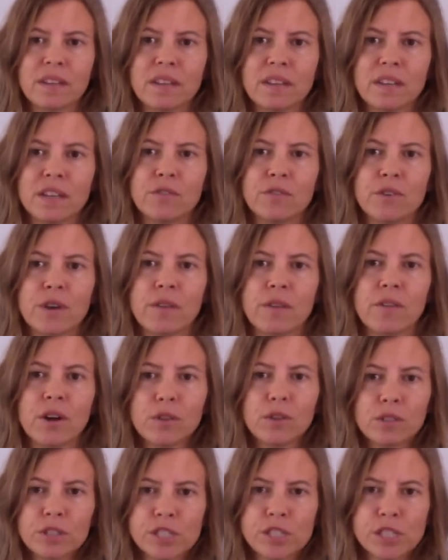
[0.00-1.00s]
If you have
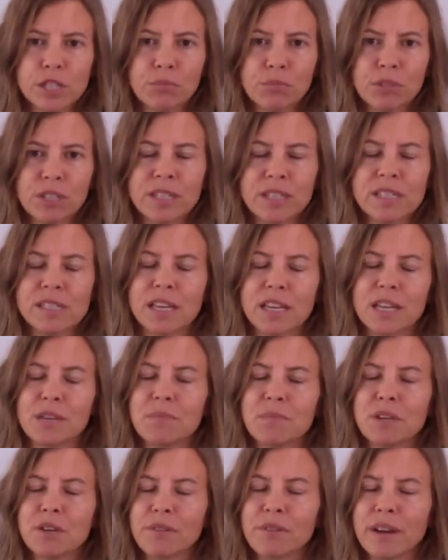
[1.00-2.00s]
older siblings, they can
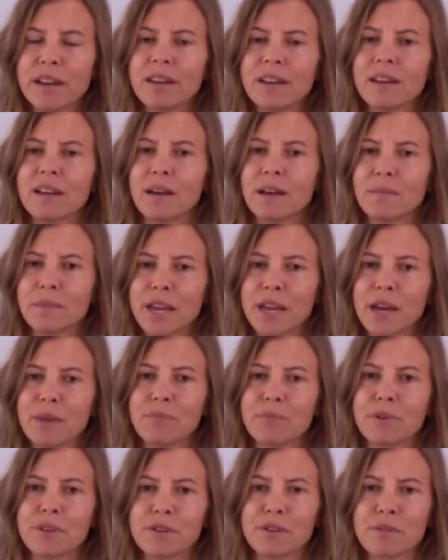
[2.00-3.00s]
be great at coming
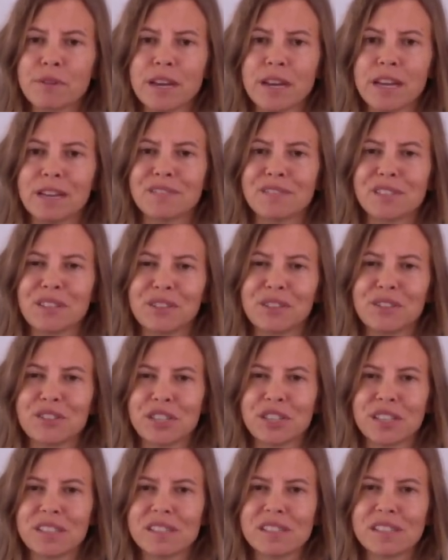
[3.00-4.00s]
up with creative
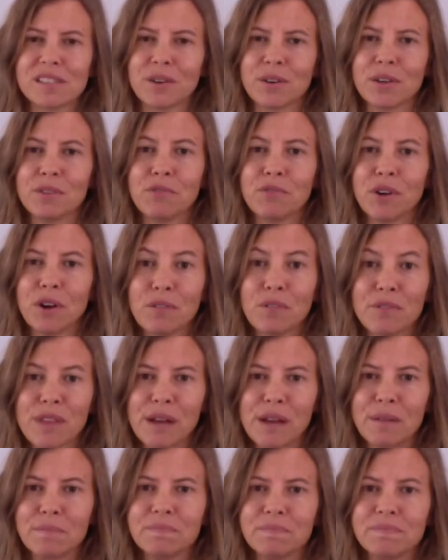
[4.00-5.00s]
solutions, so involve
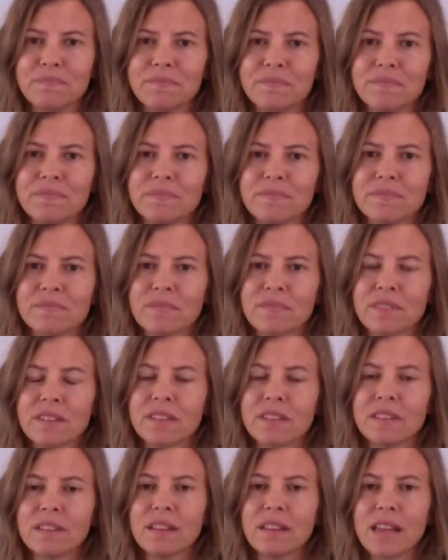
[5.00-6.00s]
them.
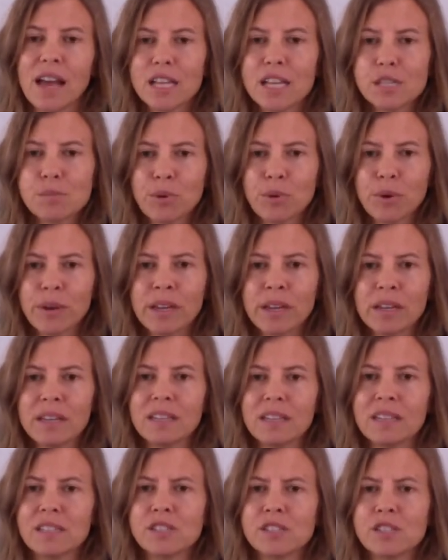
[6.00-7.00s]
The last point
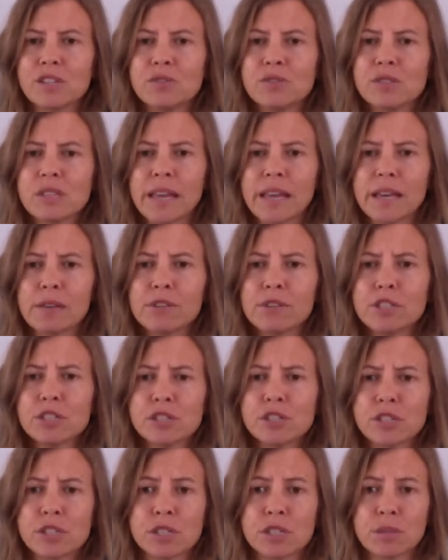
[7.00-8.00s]
is use
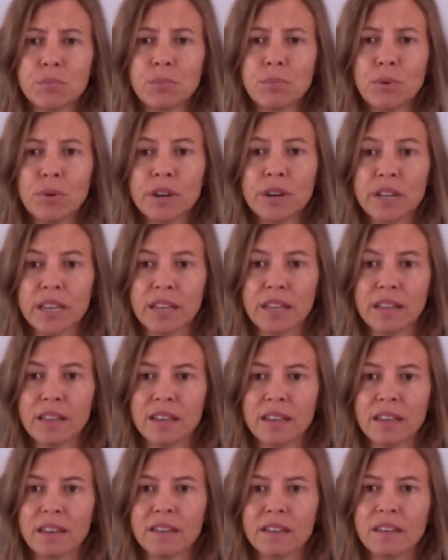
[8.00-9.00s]
language to support
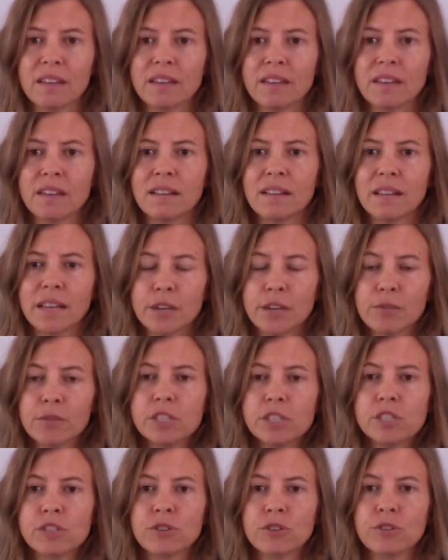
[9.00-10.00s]
healing.
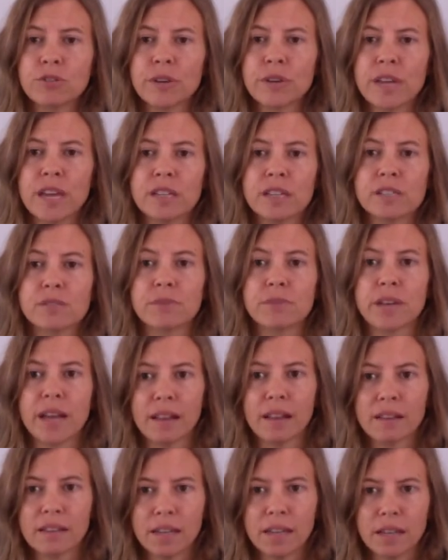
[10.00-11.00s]
Language creates
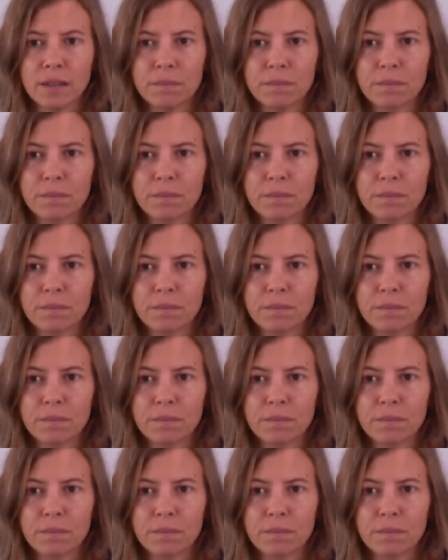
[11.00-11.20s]
reality,